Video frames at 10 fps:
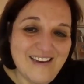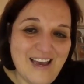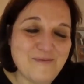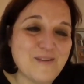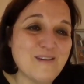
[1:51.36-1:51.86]

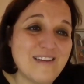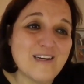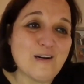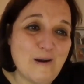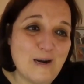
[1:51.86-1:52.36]
absolutely
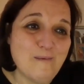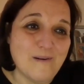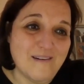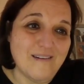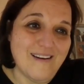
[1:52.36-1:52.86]

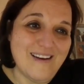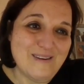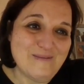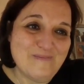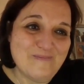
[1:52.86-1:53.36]
incredible.
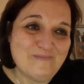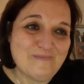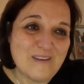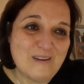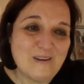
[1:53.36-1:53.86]
Um,
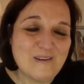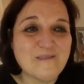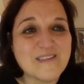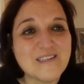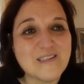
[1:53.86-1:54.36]
you know, it
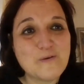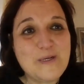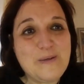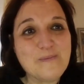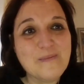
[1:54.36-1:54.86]
was a
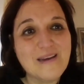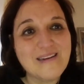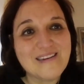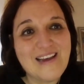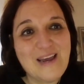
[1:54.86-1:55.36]
dream and
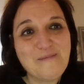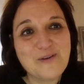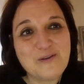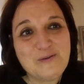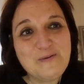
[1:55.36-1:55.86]
it came
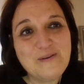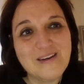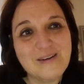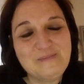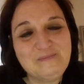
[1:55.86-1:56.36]
true.
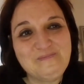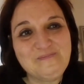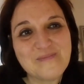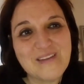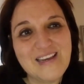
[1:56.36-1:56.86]
Um,
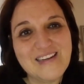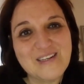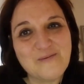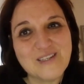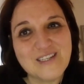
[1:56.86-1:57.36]
and
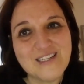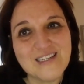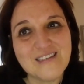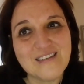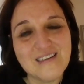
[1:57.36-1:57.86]
it was
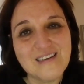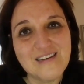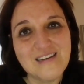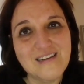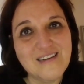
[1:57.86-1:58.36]
just,
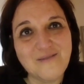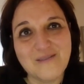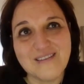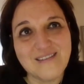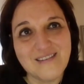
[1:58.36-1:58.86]
it was,